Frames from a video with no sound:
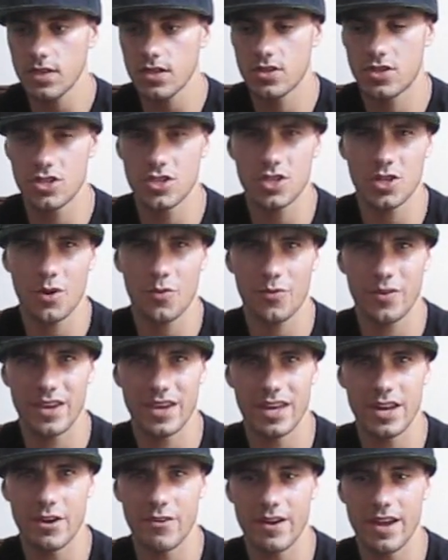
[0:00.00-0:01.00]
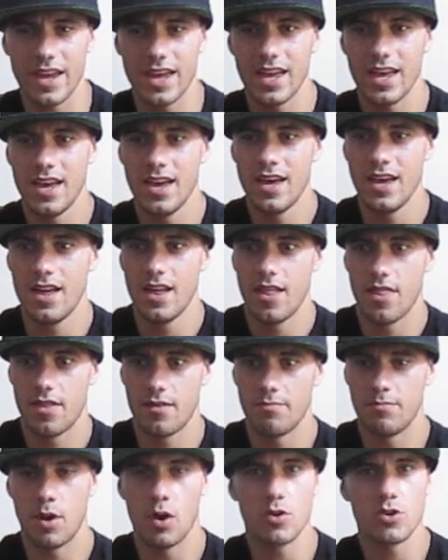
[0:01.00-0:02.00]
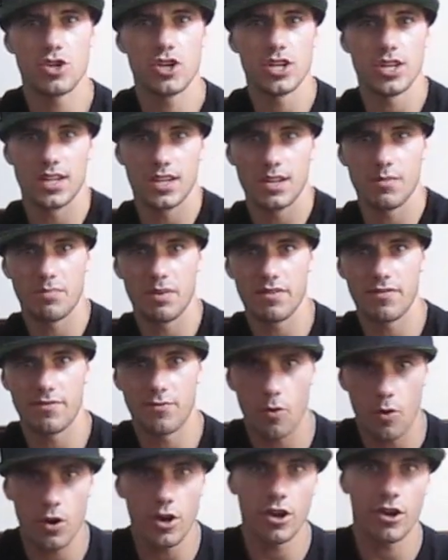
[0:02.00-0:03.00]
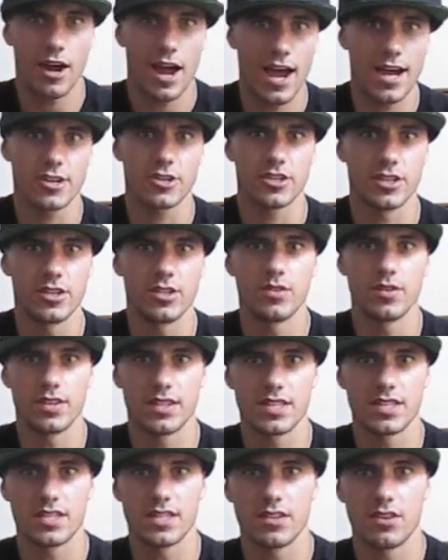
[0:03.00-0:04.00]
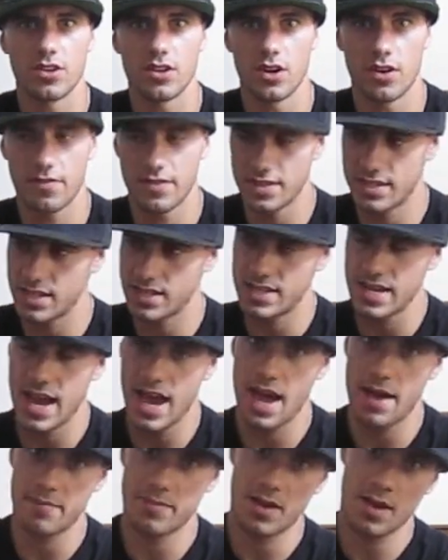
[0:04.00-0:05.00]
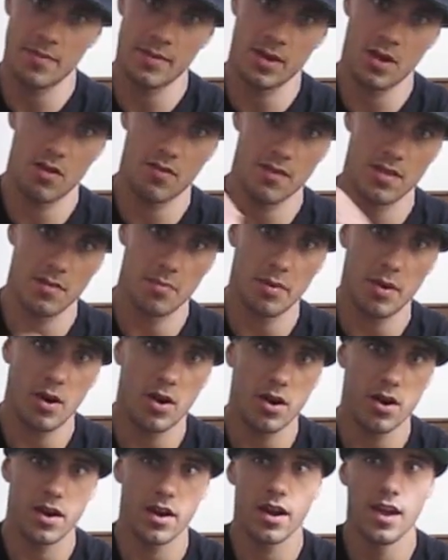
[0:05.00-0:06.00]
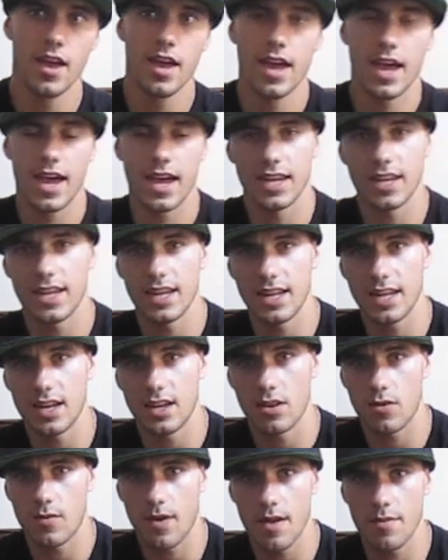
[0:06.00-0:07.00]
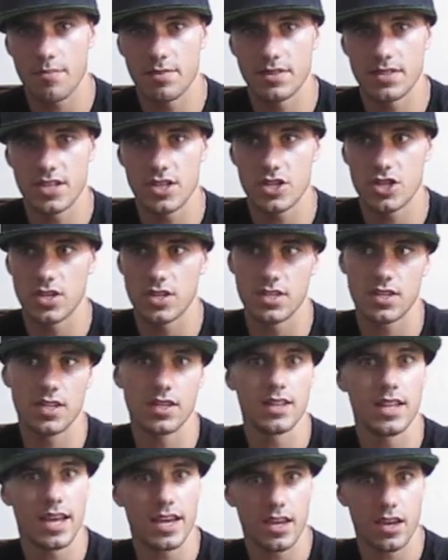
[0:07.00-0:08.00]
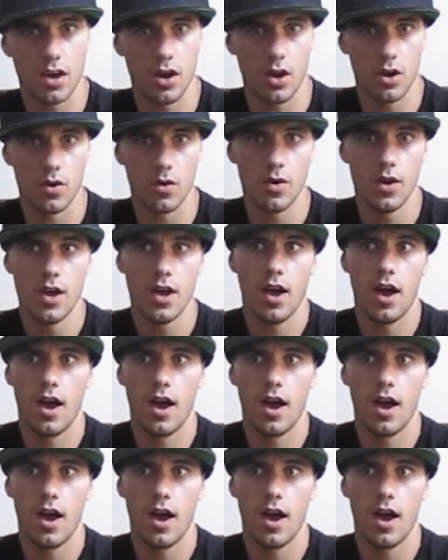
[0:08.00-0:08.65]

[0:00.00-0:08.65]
Just to reiterate, the motion before you're actually doing the skill. If it's a tap, coming over the bar and getting in the right position to let go.